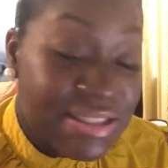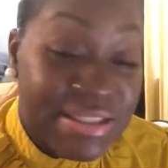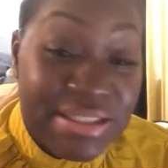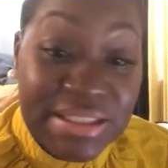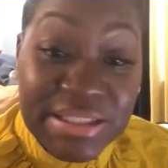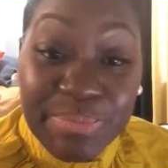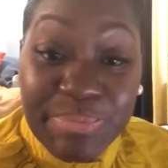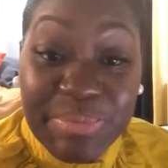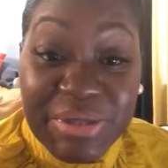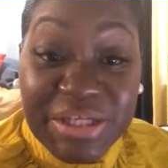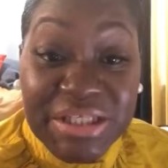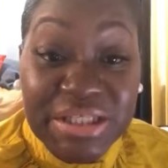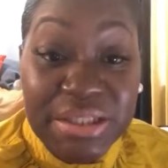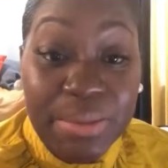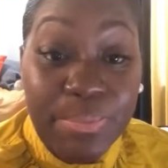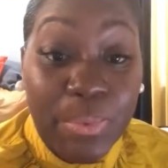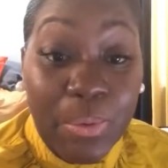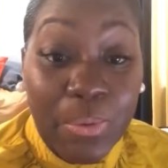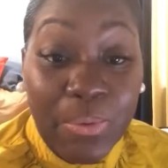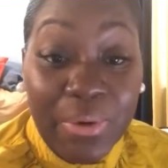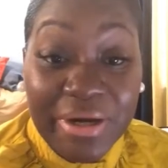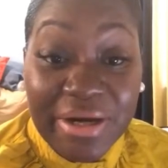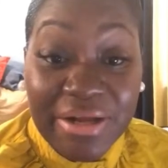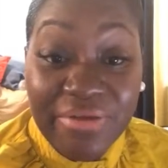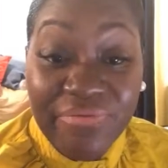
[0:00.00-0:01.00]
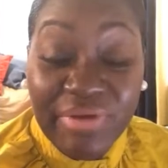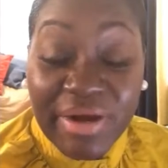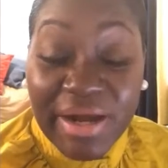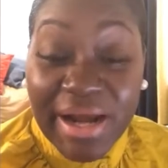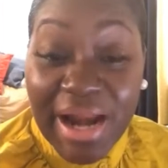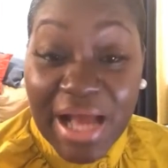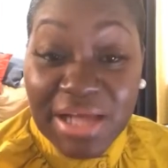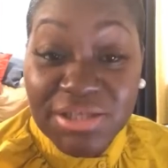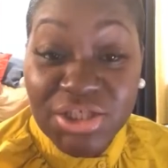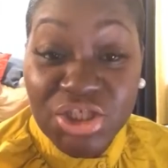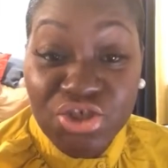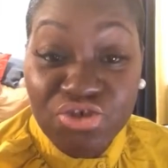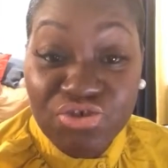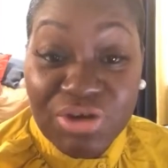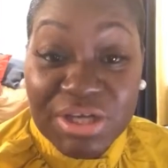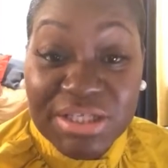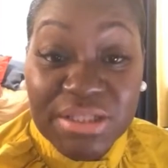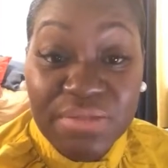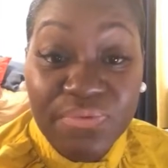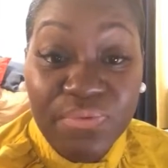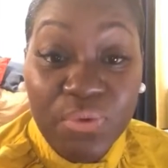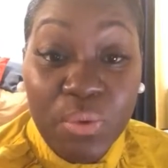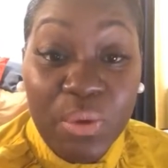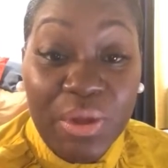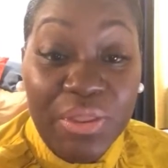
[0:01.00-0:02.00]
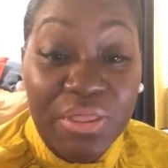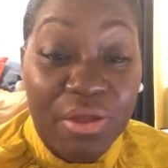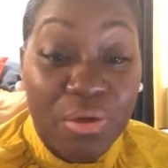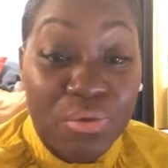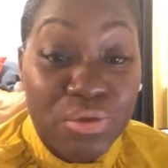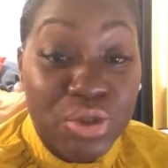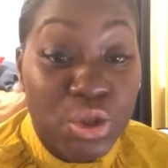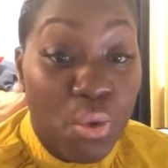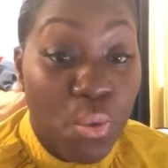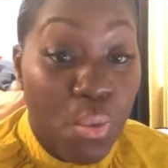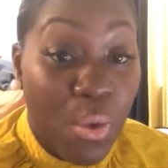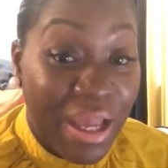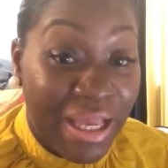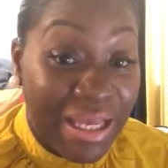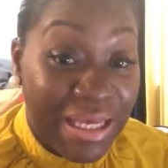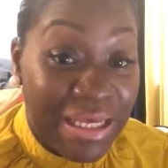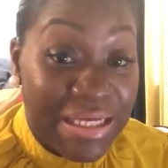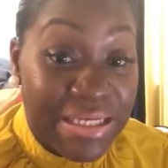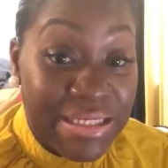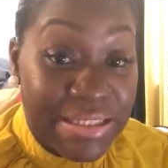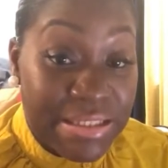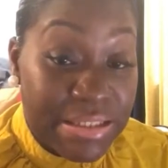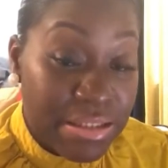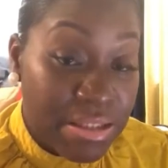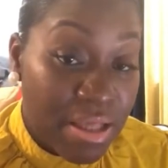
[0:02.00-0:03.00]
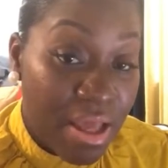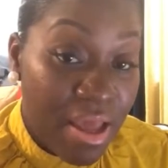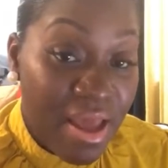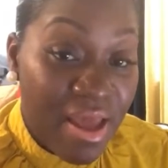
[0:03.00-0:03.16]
is to be supportive and not stressful, and those are ways